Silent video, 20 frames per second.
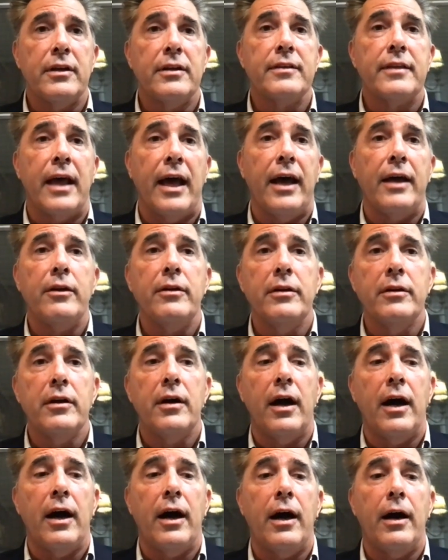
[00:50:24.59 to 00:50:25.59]
that
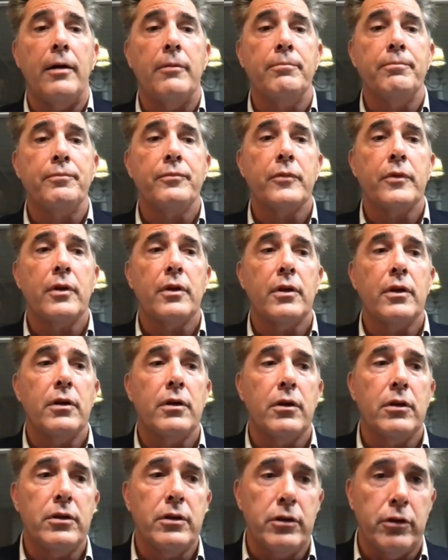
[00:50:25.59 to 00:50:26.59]

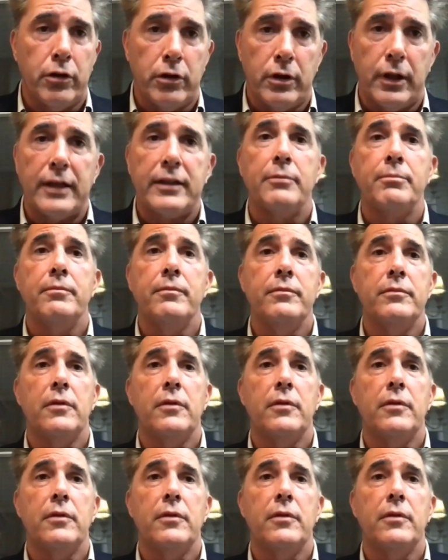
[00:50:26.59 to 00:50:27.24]
your elected